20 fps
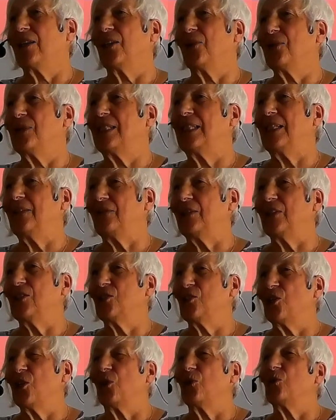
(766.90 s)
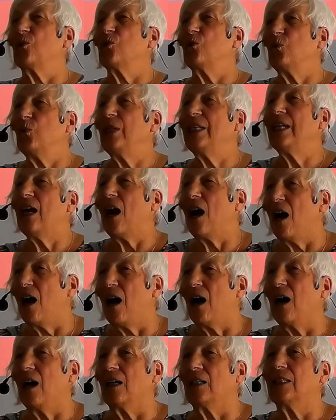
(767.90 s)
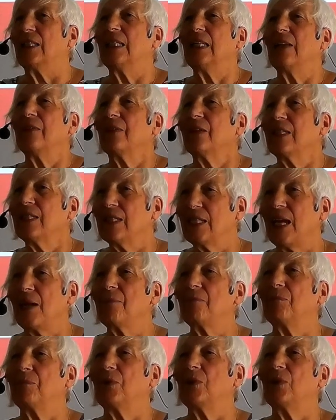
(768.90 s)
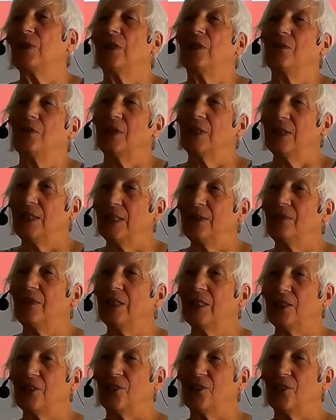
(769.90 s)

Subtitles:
those living stones. We are the temple of the living